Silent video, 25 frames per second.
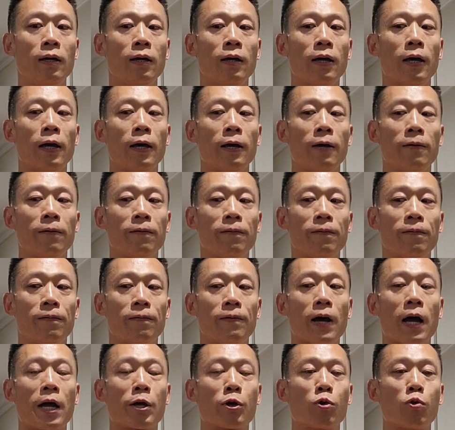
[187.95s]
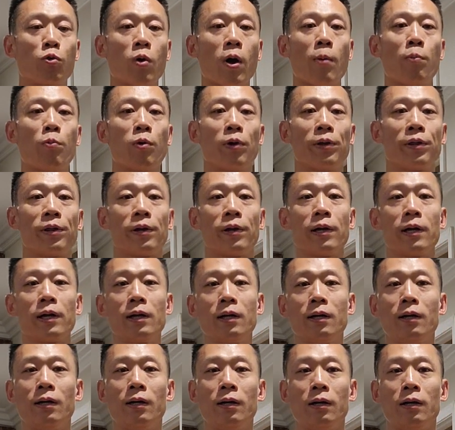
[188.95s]
if I grew up with
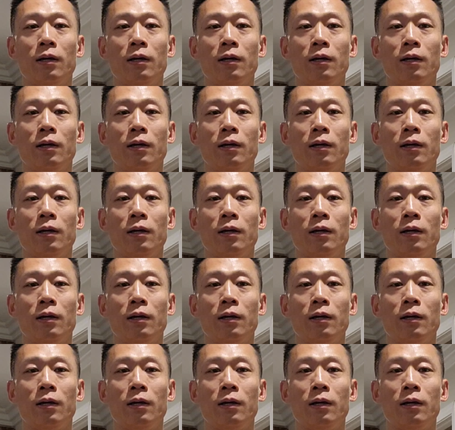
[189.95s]
her.